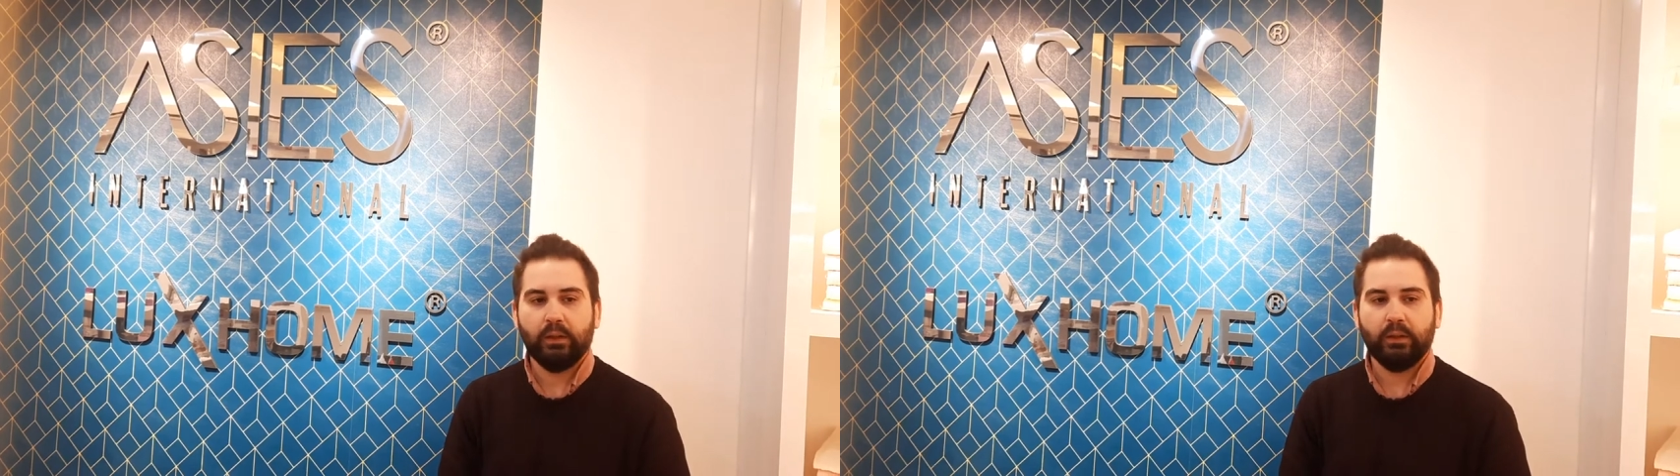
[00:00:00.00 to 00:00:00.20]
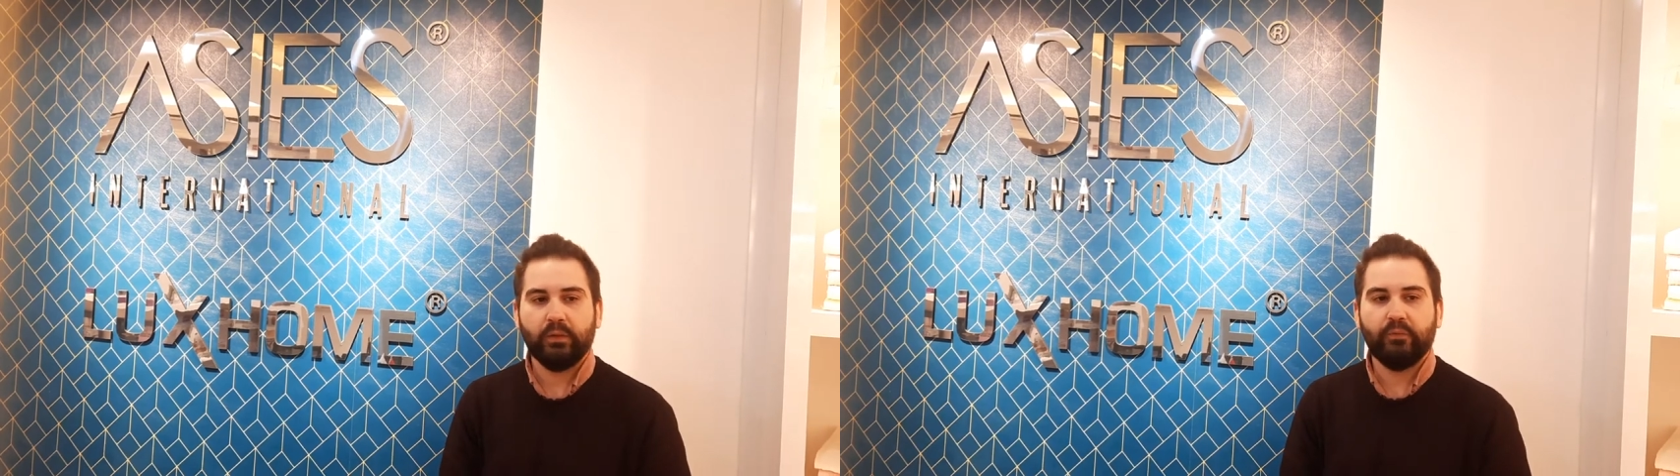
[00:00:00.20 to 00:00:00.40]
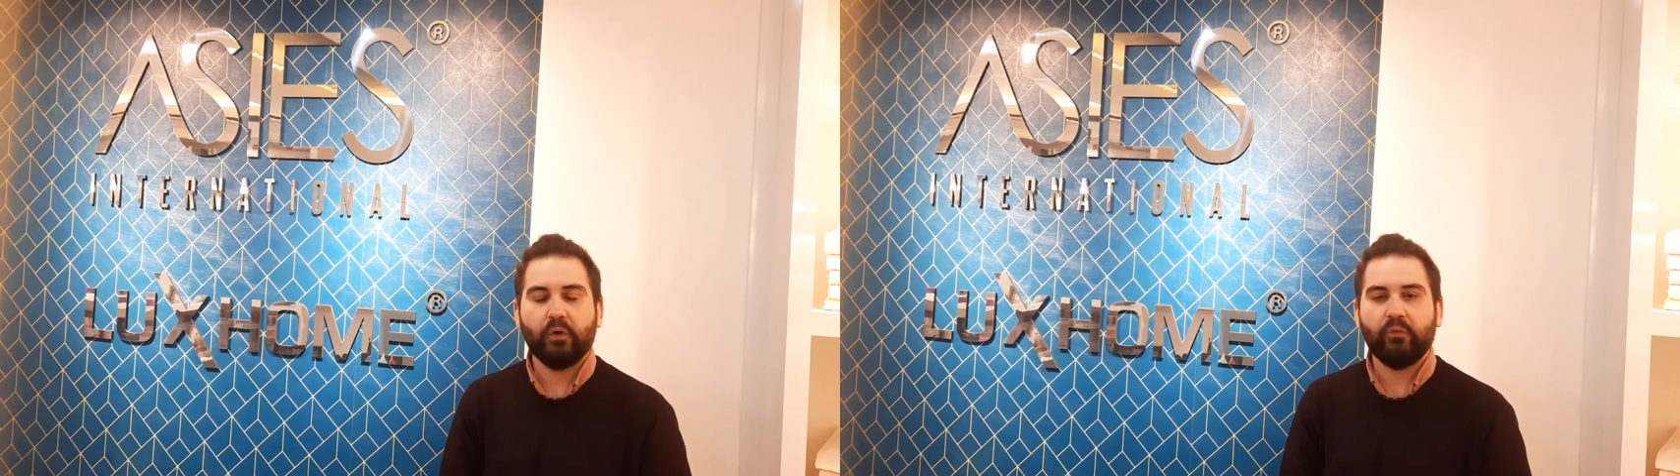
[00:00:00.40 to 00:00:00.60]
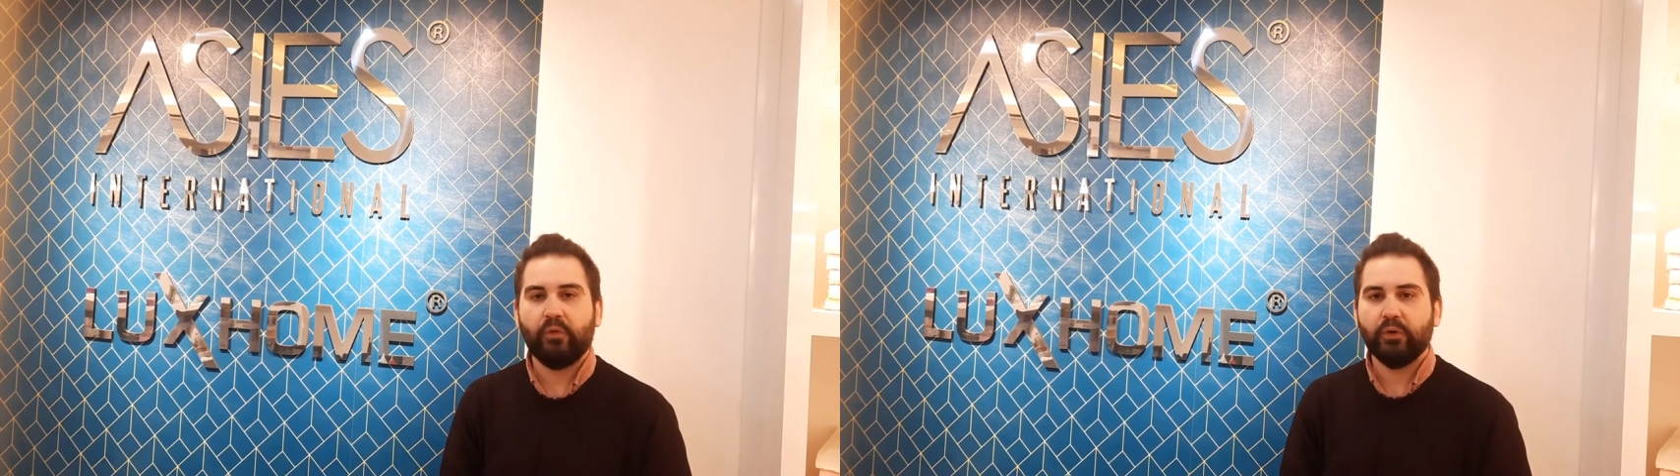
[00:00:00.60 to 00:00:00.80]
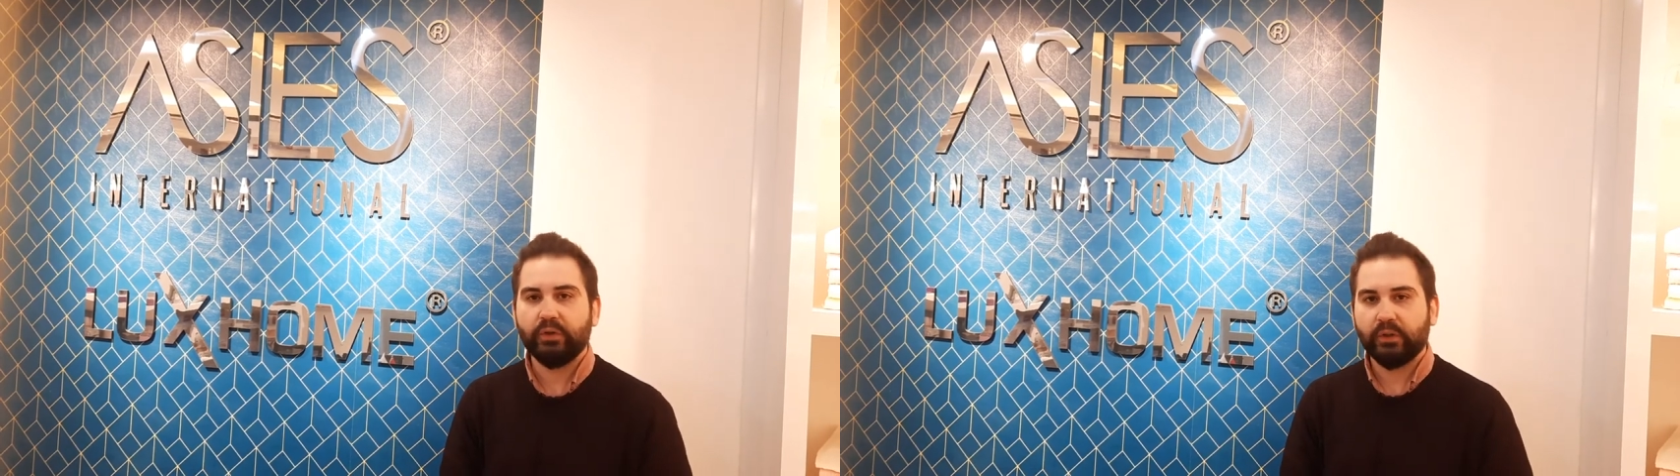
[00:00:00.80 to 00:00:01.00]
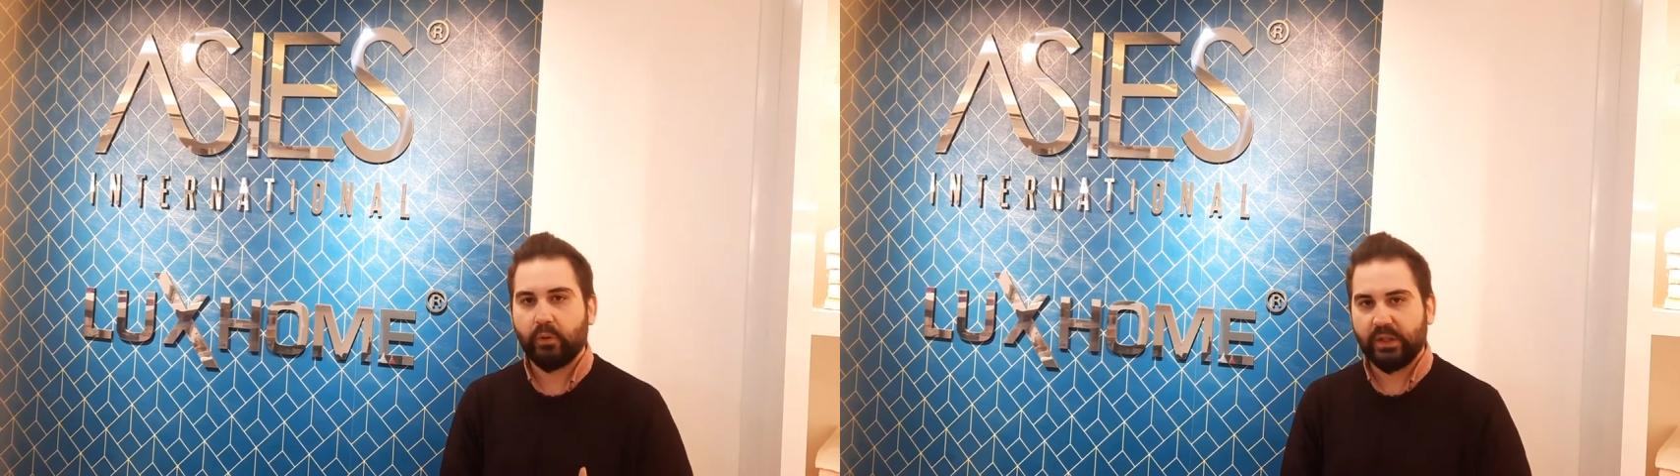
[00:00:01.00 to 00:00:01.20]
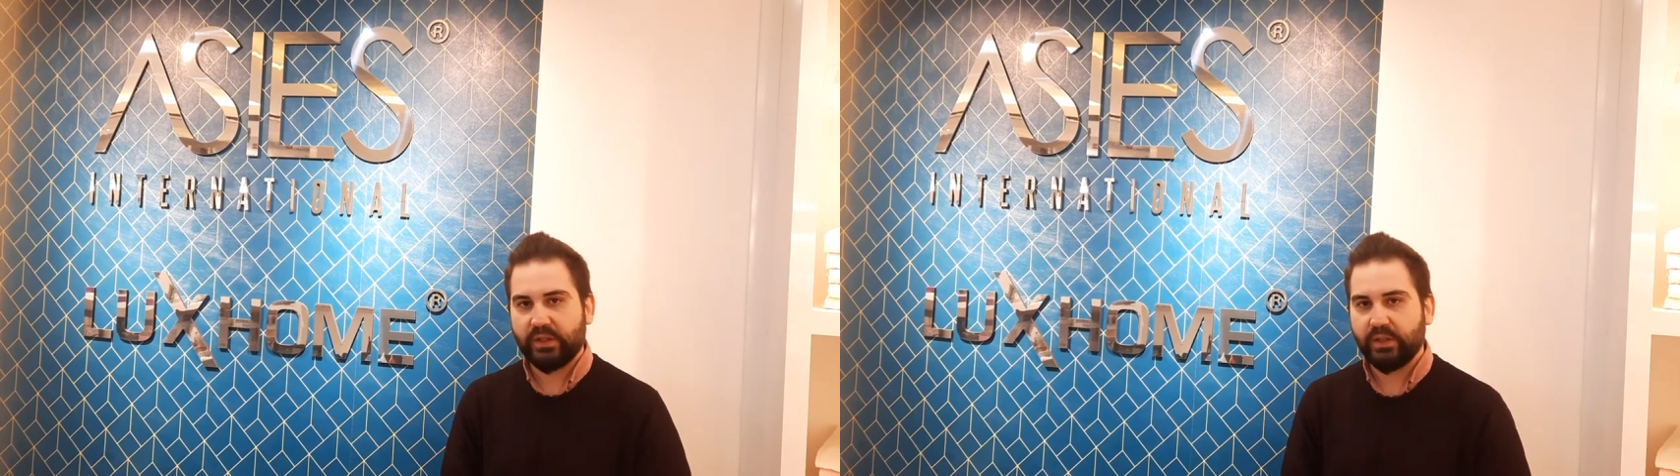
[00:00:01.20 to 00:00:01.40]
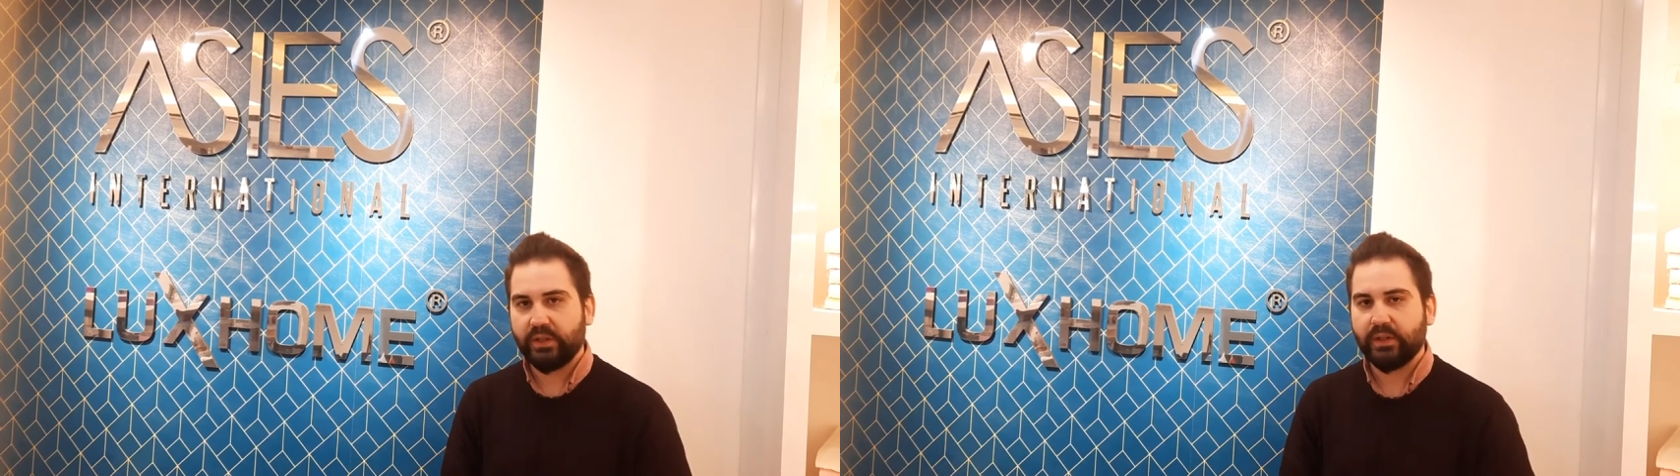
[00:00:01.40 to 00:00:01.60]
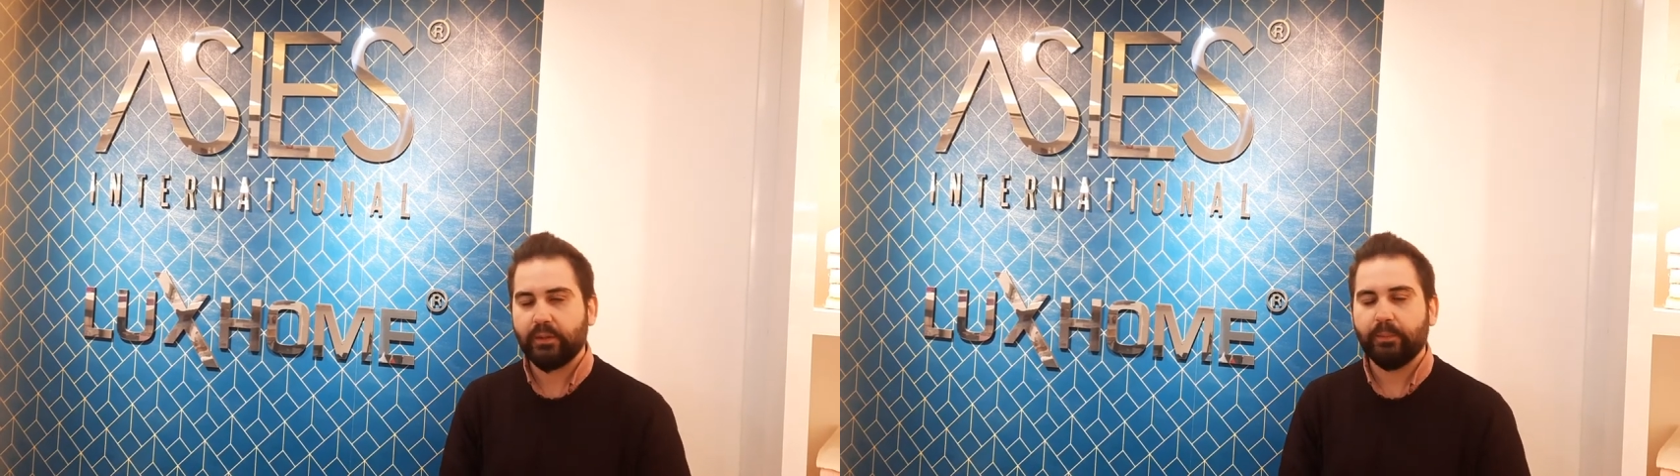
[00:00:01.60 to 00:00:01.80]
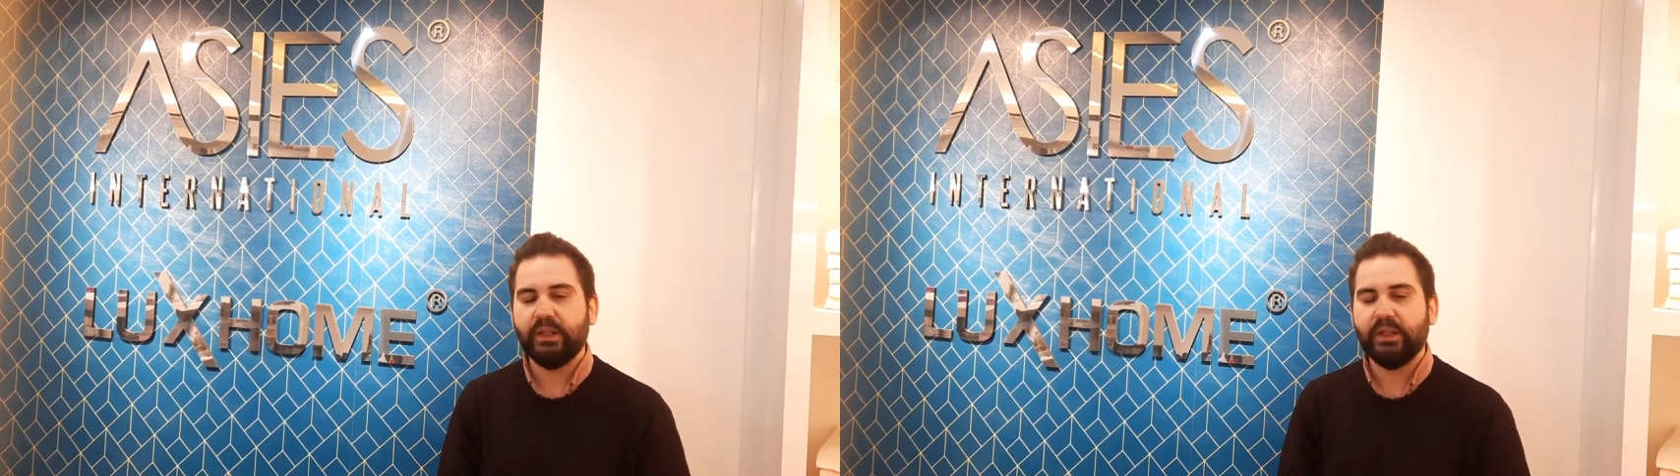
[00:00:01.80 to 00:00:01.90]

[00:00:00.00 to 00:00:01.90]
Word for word: Uh, for further questions,